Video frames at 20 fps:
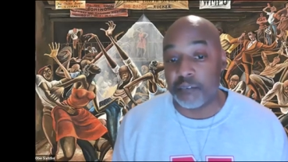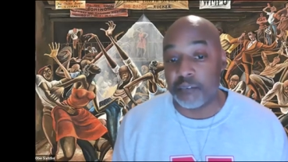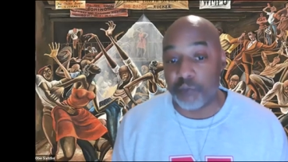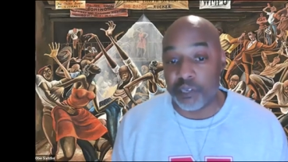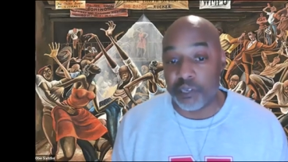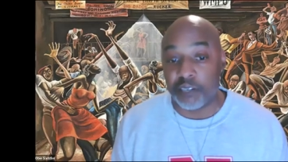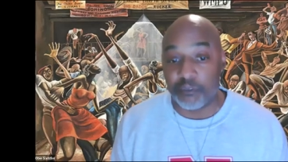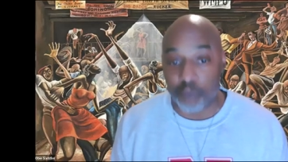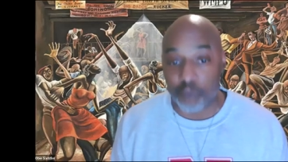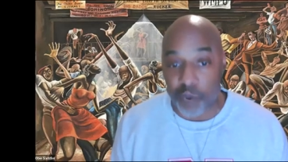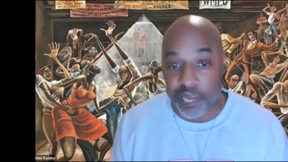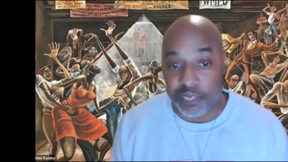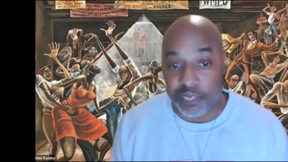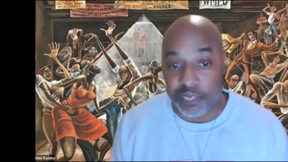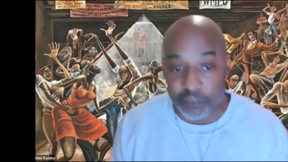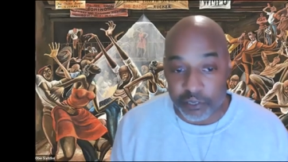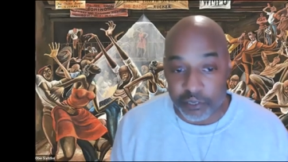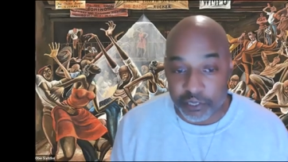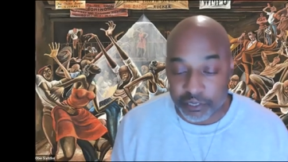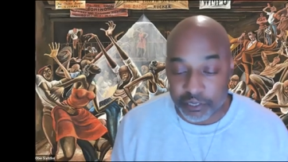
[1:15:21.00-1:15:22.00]
we can wait
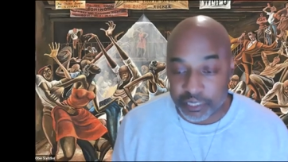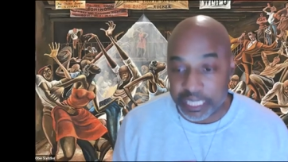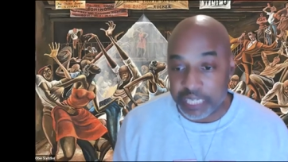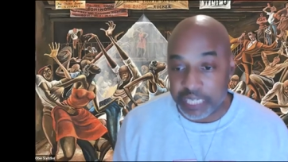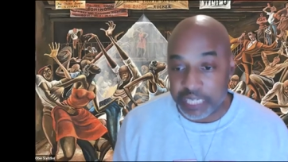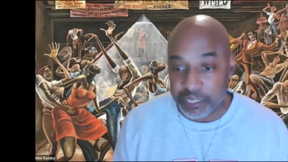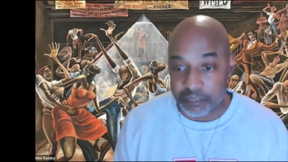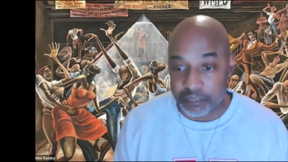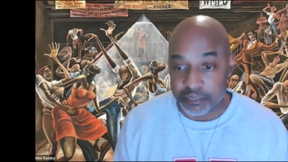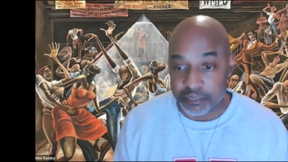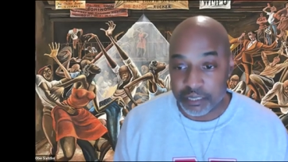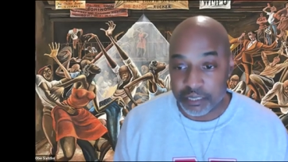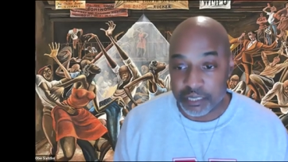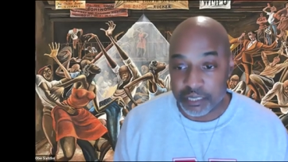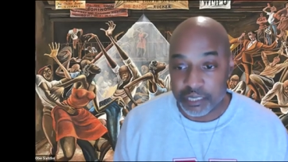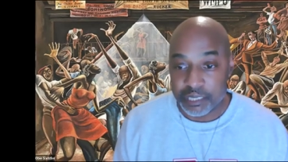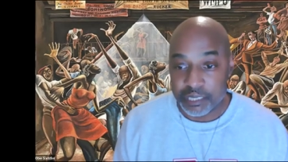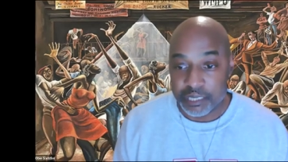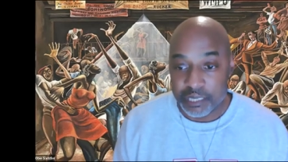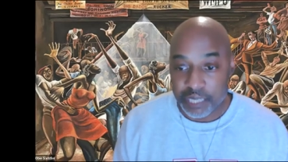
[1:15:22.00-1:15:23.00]
on a leader.
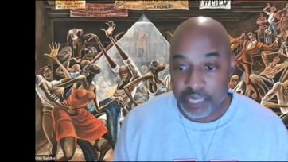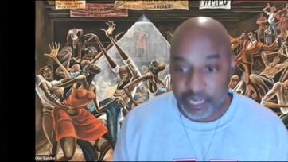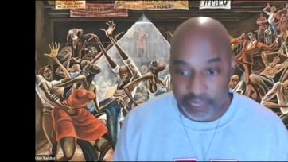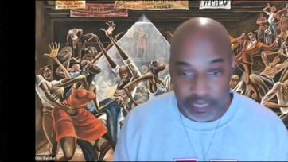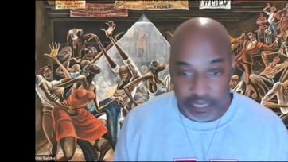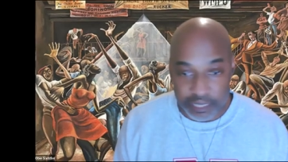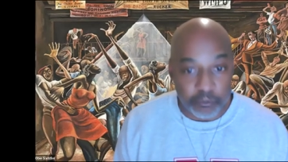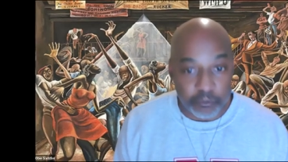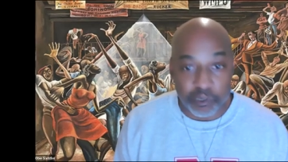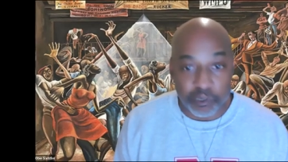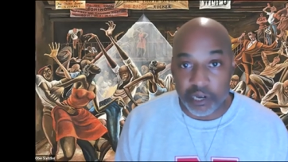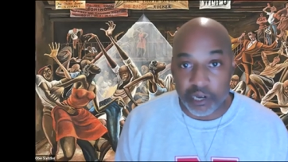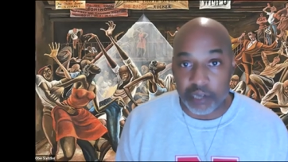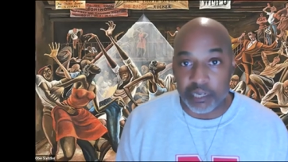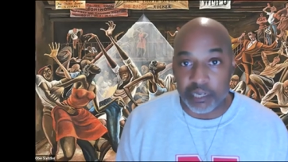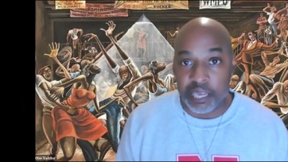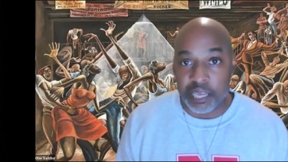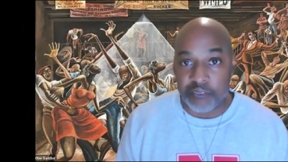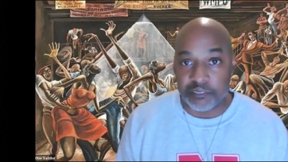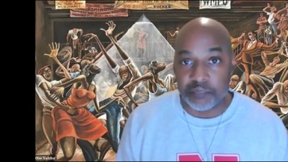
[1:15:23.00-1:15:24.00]
I think we all
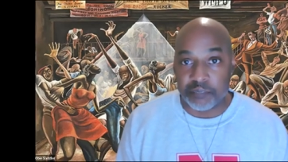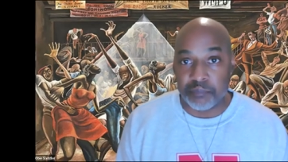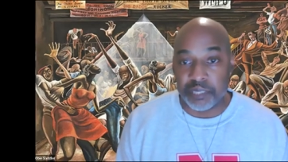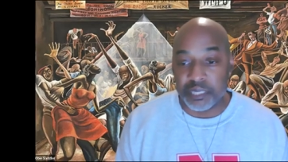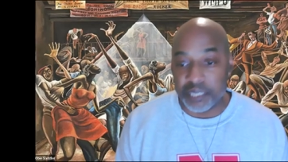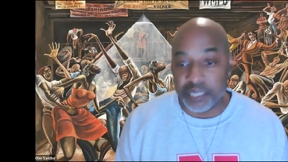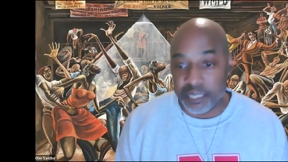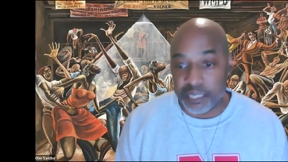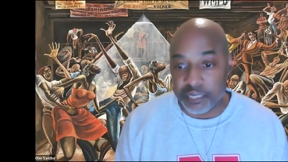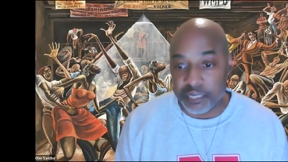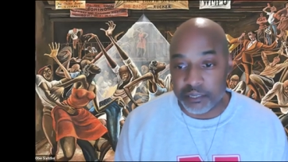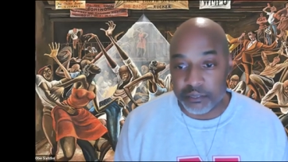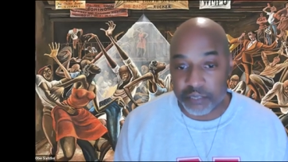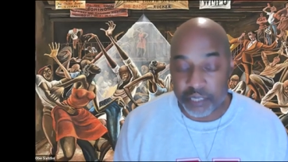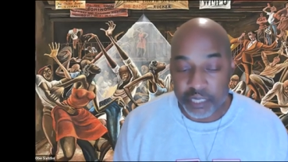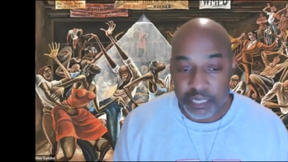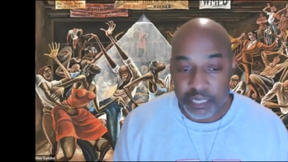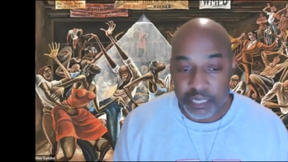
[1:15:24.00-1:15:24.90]
have to be leaders.